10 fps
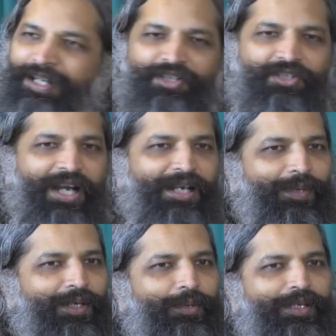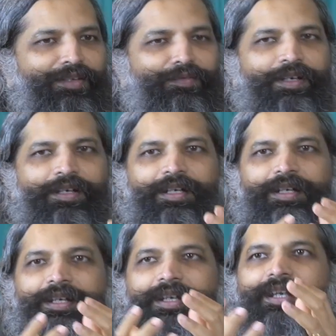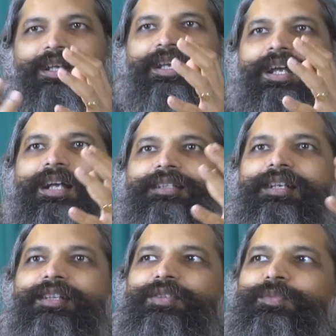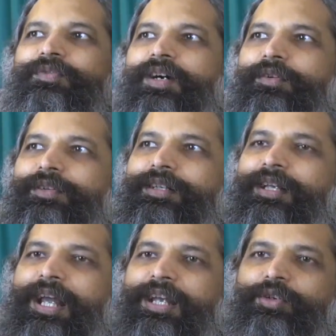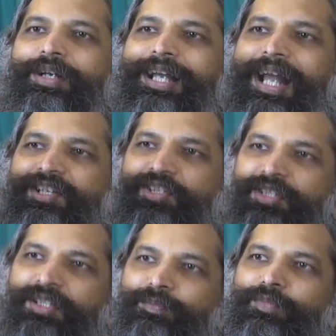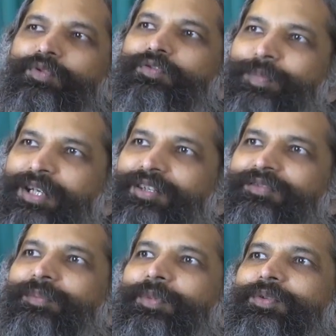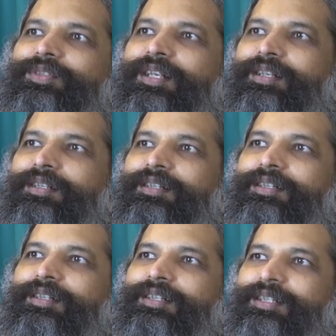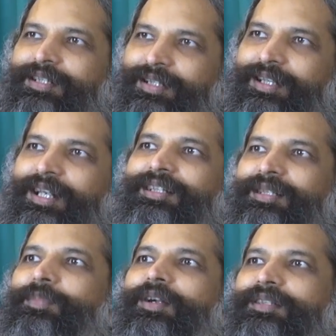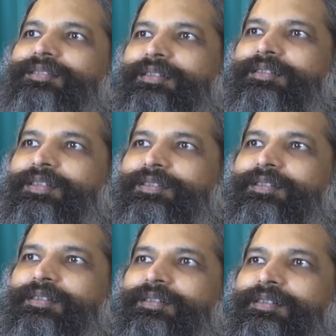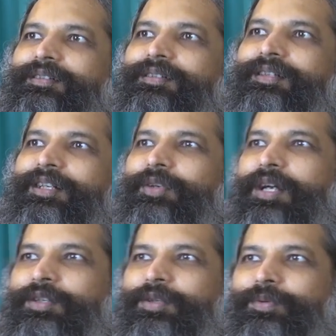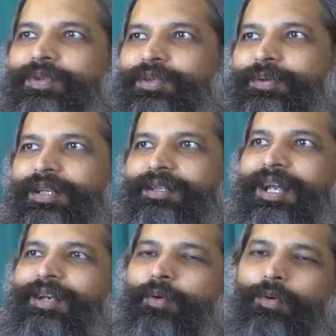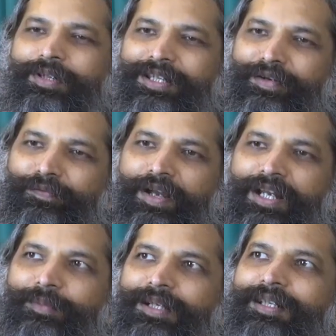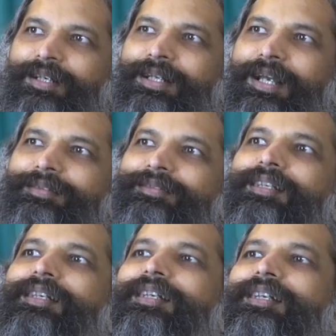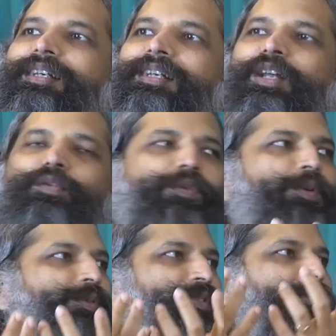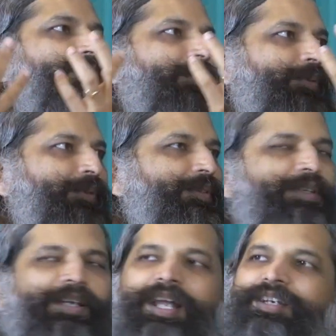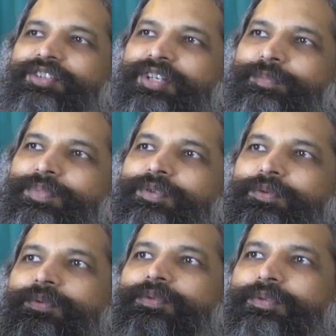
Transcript: each child will do it differently and then as you move out. And you catch the movement of the music in the body sensation and you attune to it, and all the refinement that it has now flows through you and shapes you.